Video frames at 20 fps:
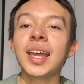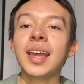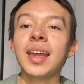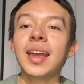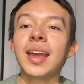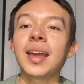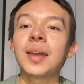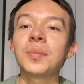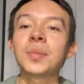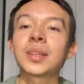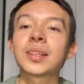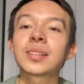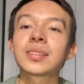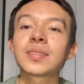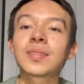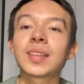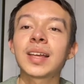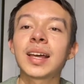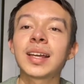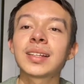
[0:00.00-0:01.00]
and because of
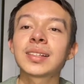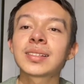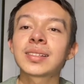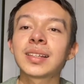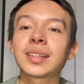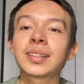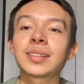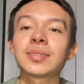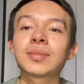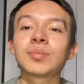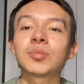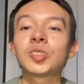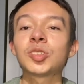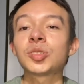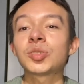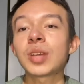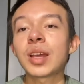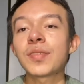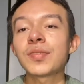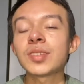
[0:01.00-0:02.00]
that, it's like your
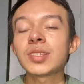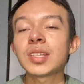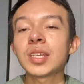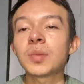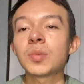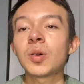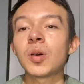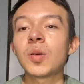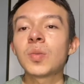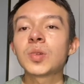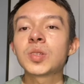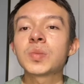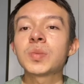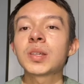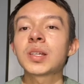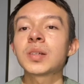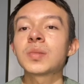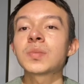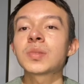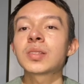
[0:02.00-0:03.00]
drafting table almost
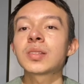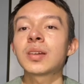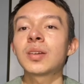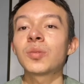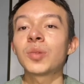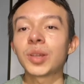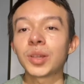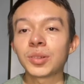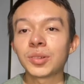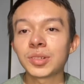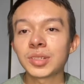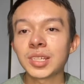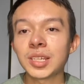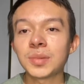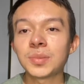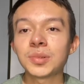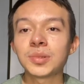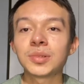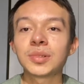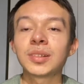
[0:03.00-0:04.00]
becomes a regular
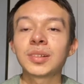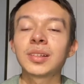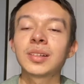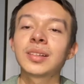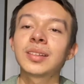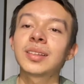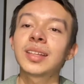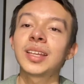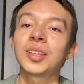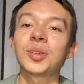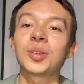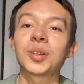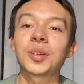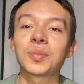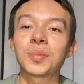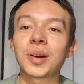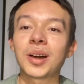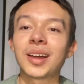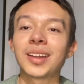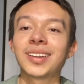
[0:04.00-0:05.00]
table that you could have
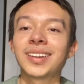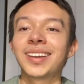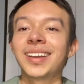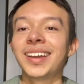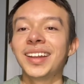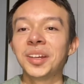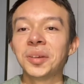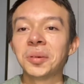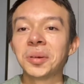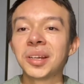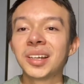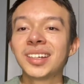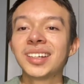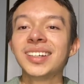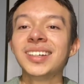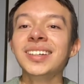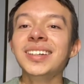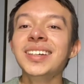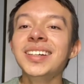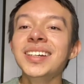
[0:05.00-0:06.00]
bought anyway.
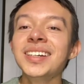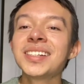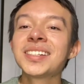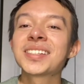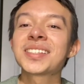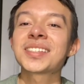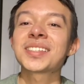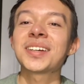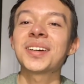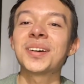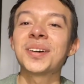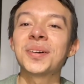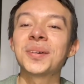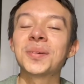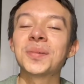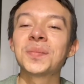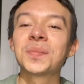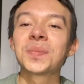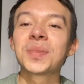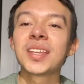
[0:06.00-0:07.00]

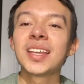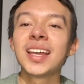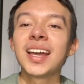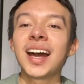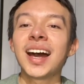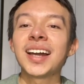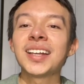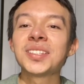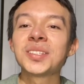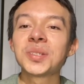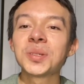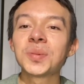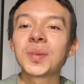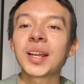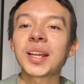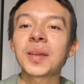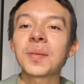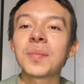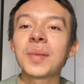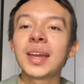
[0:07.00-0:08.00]
So I do
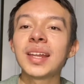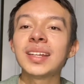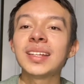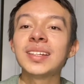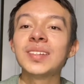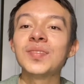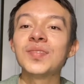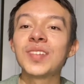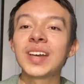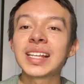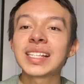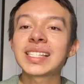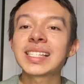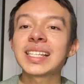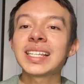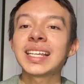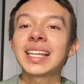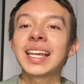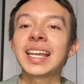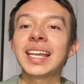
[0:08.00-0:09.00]
recommend
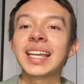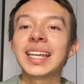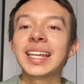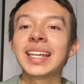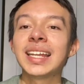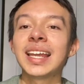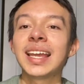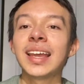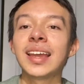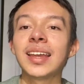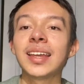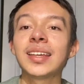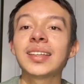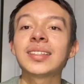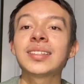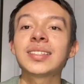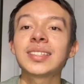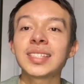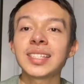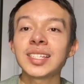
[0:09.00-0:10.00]
investing in a
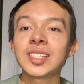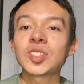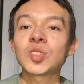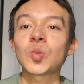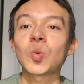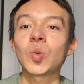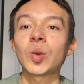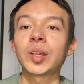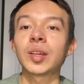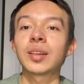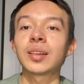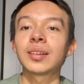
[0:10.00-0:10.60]
T-square.